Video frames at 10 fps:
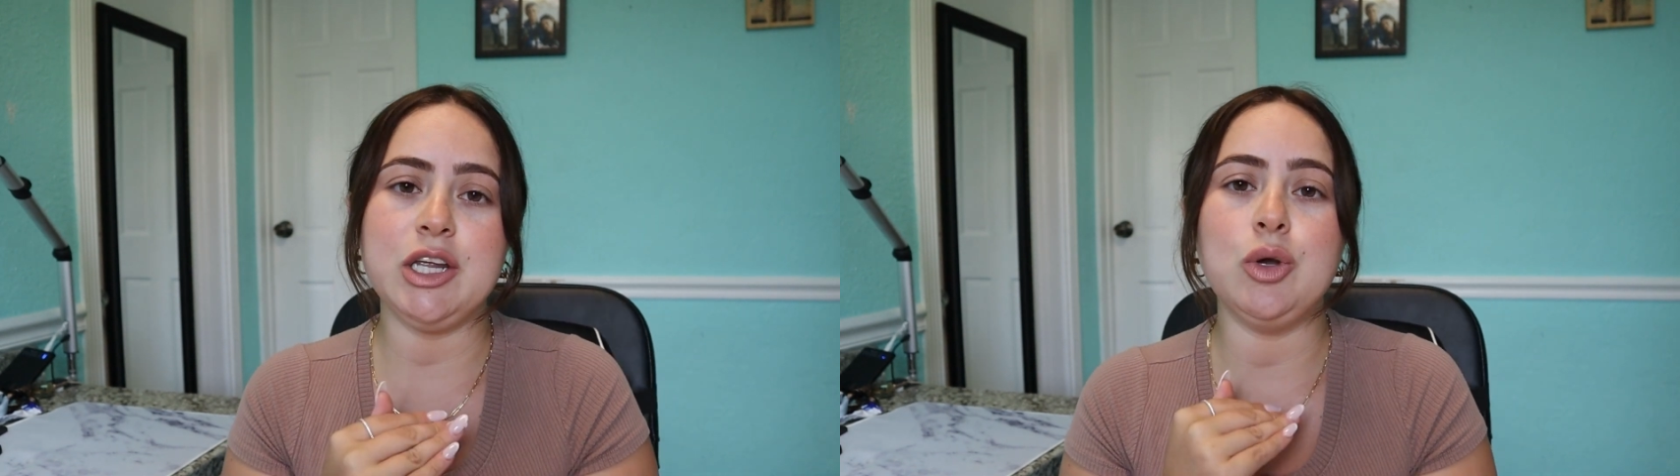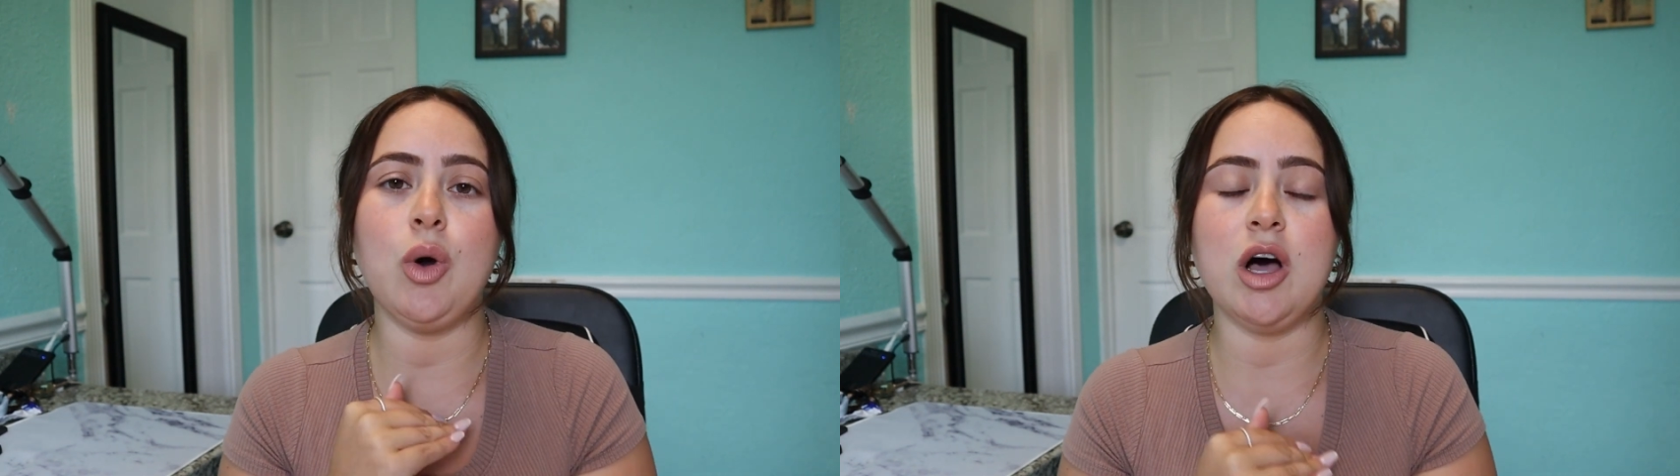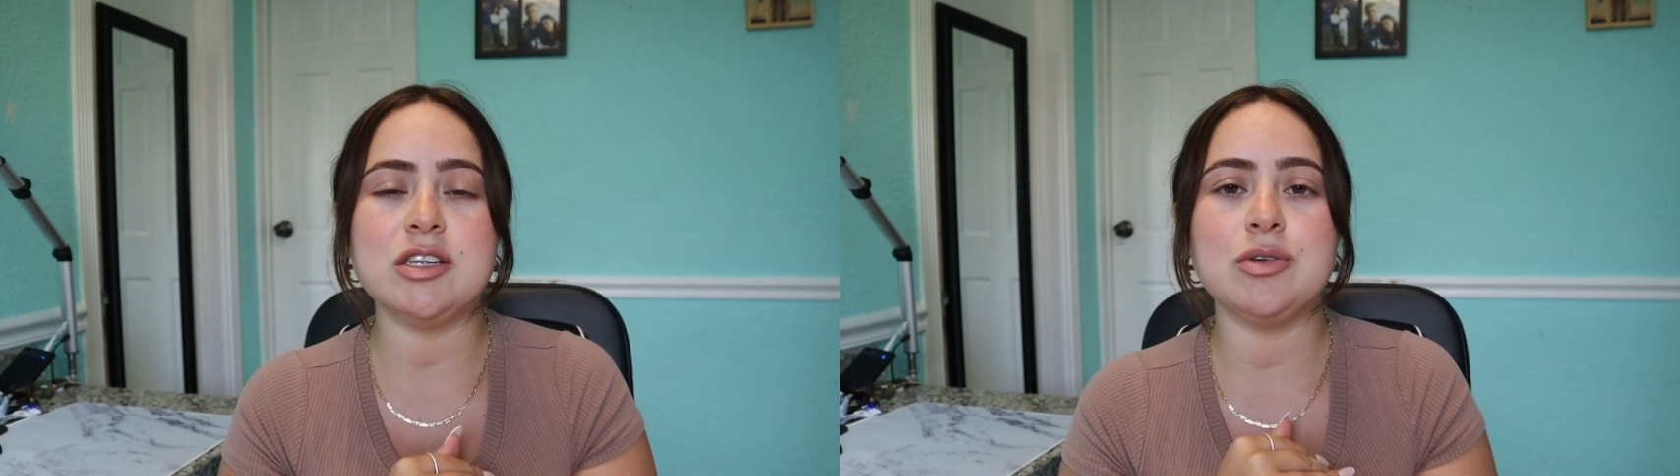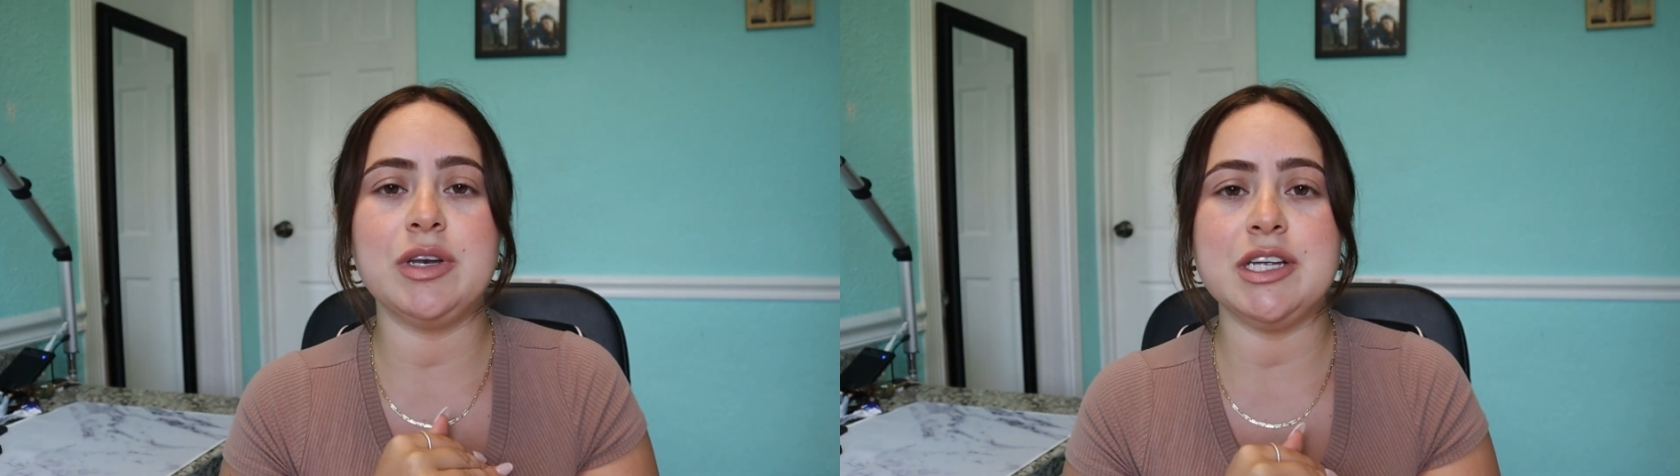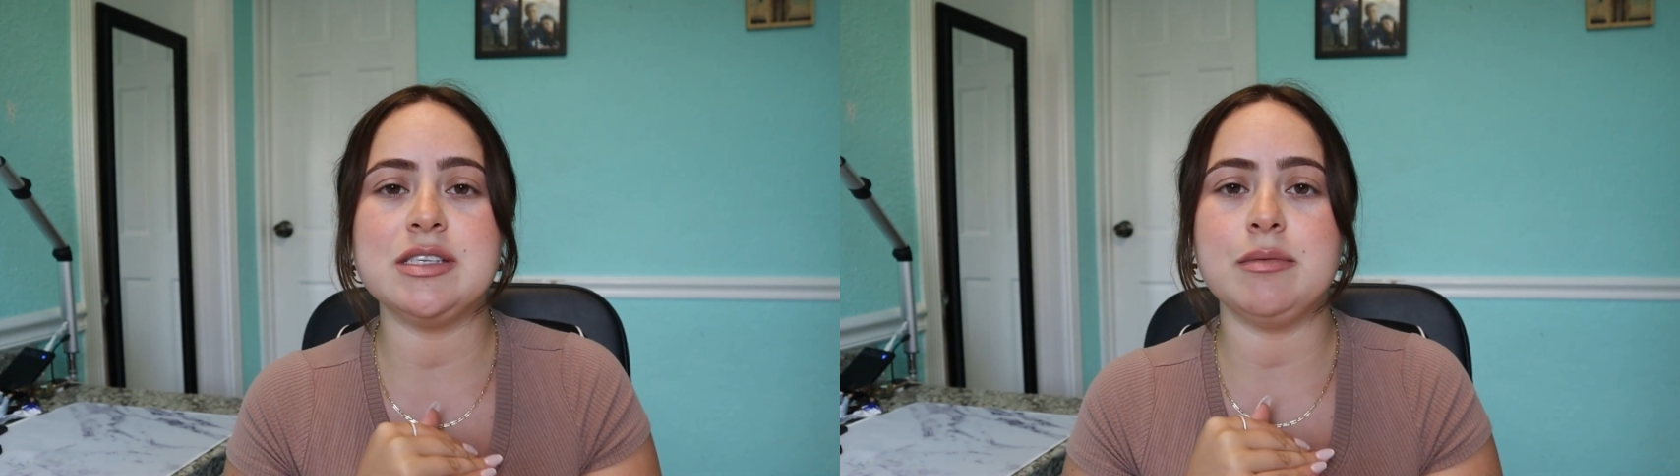you also
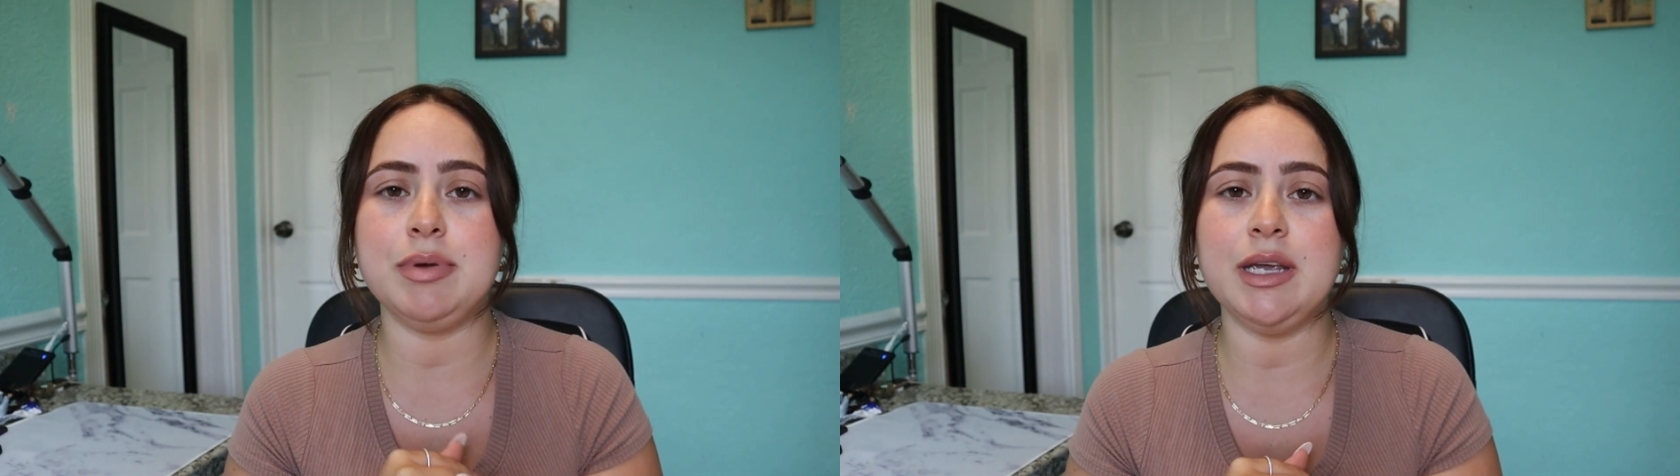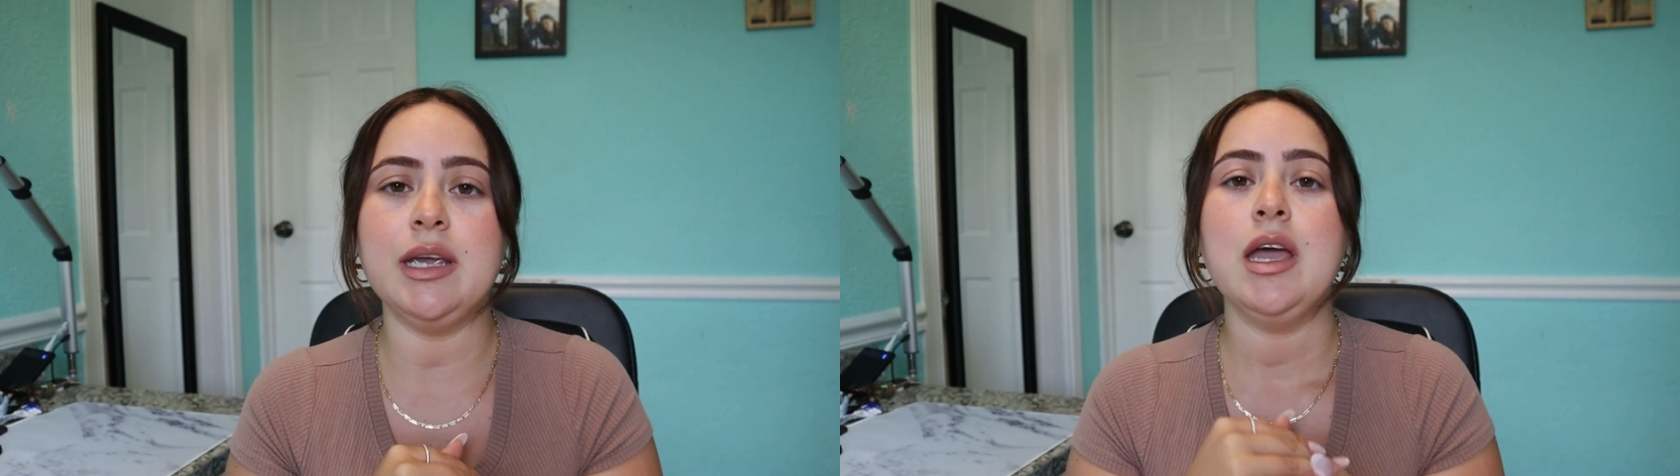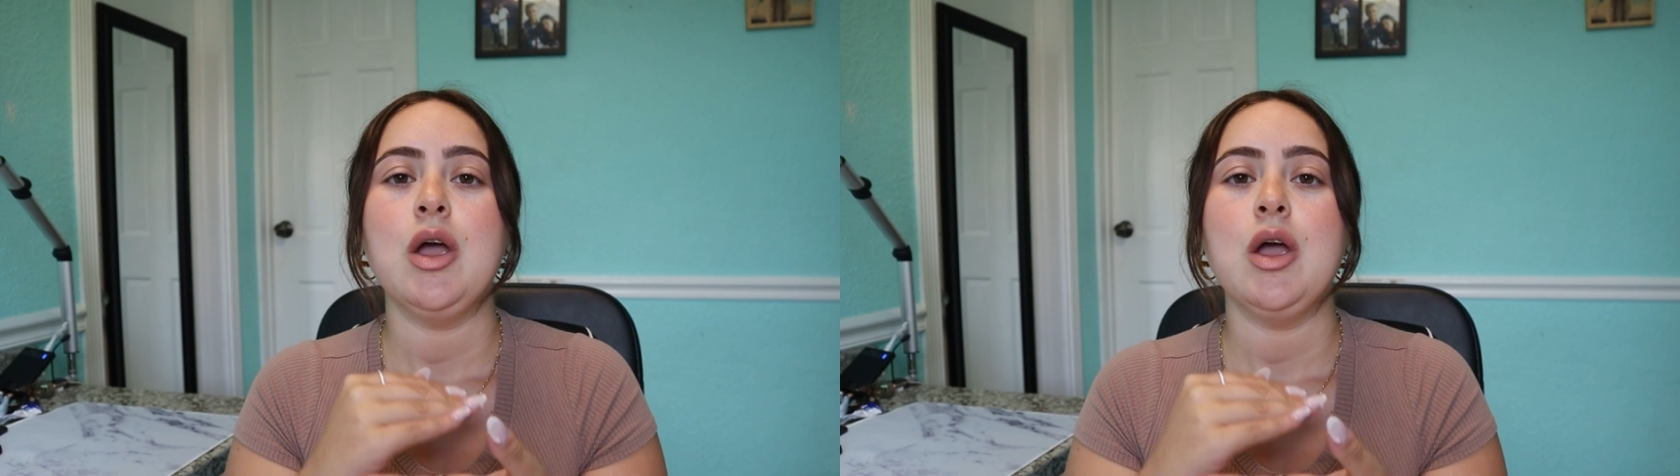need to be